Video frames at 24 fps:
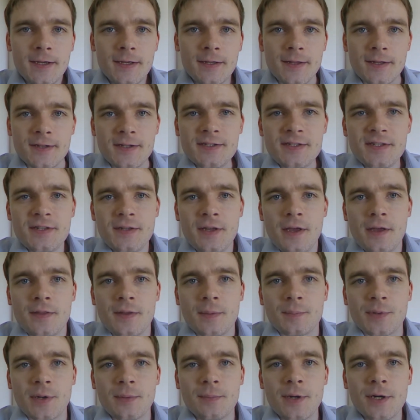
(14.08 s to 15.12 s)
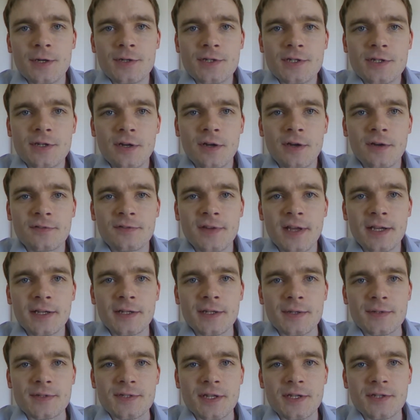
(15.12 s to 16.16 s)
That is, the promotion of
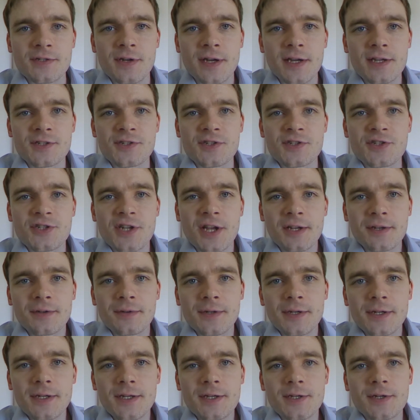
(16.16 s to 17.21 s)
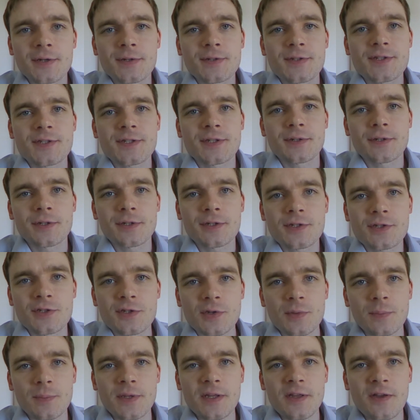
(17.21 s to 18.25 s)
values and traits generally considered
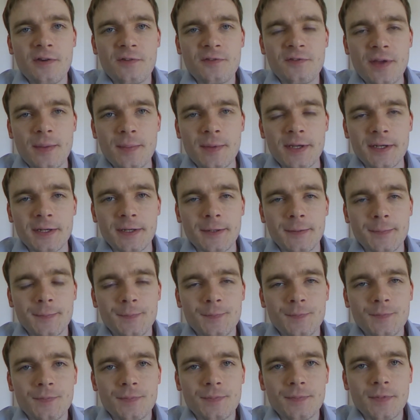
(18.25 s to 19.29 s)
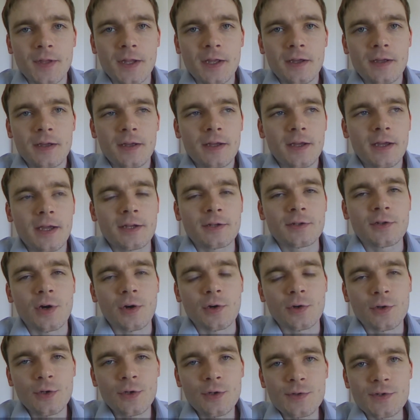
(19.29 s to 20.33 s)
to be feminine. In
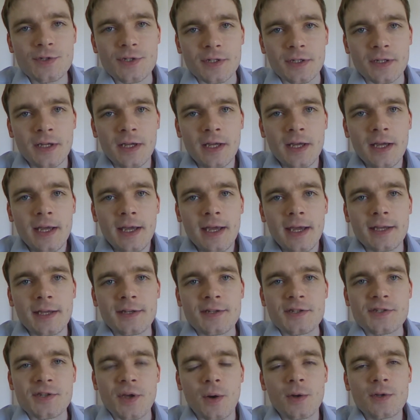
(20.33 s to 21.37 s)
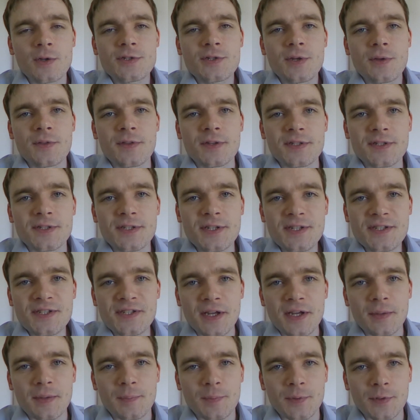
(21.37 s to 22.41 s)
conclusion, it is also the
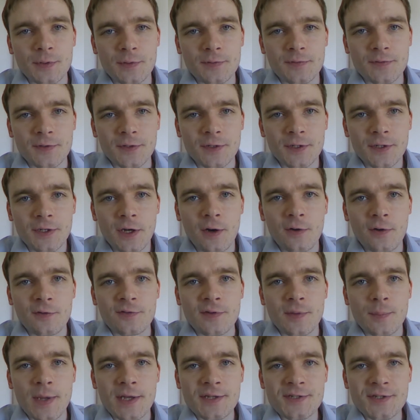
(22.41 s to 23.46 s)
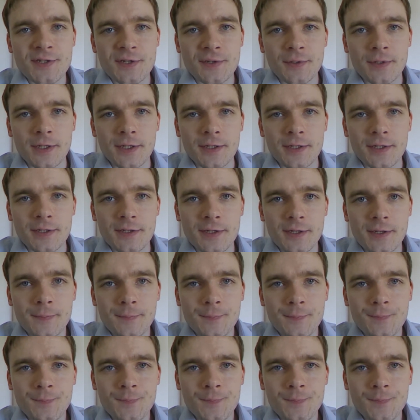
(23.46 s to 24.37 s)
disapproval of masculinity.